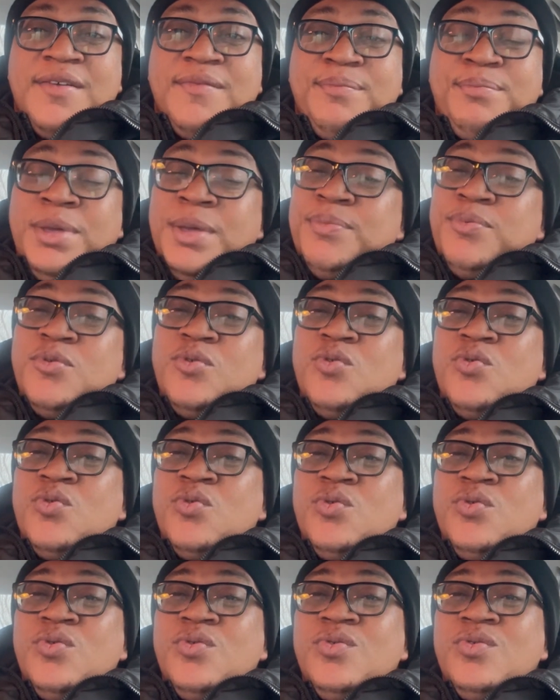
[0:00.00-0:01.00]
people
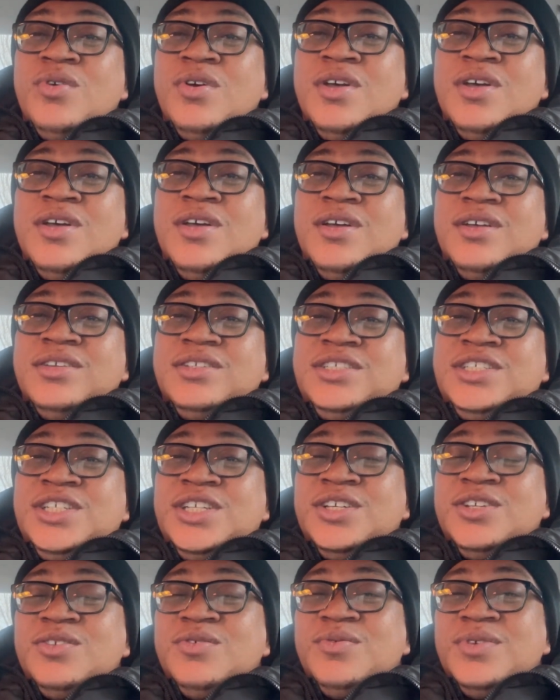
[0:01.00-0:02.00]
who
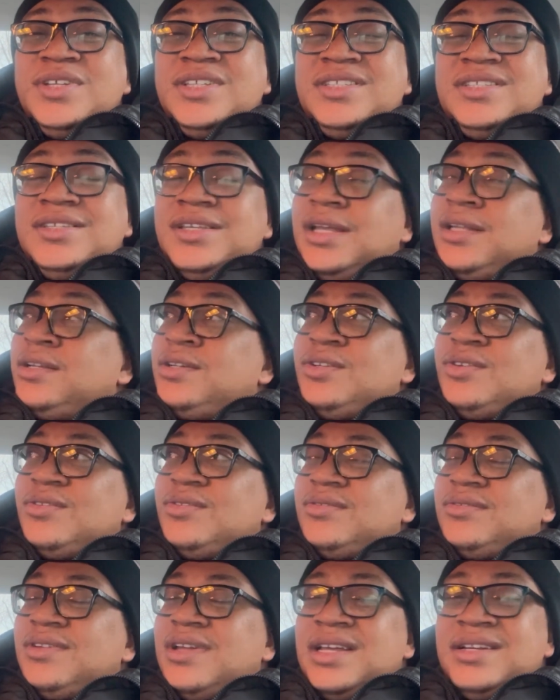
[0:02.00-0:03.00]
chill with, I
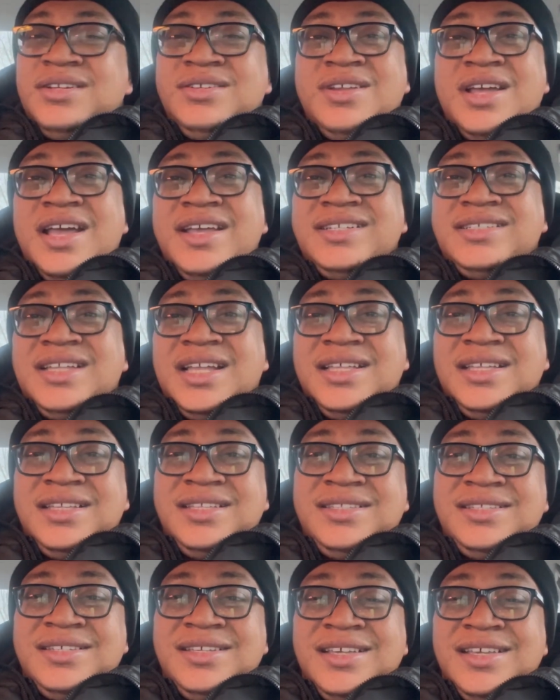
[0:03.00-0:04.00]
don't know how he said
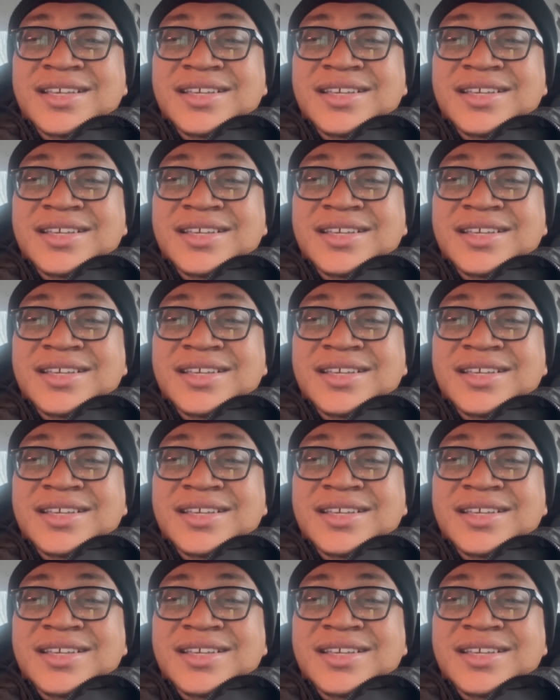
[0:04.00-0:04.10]
it.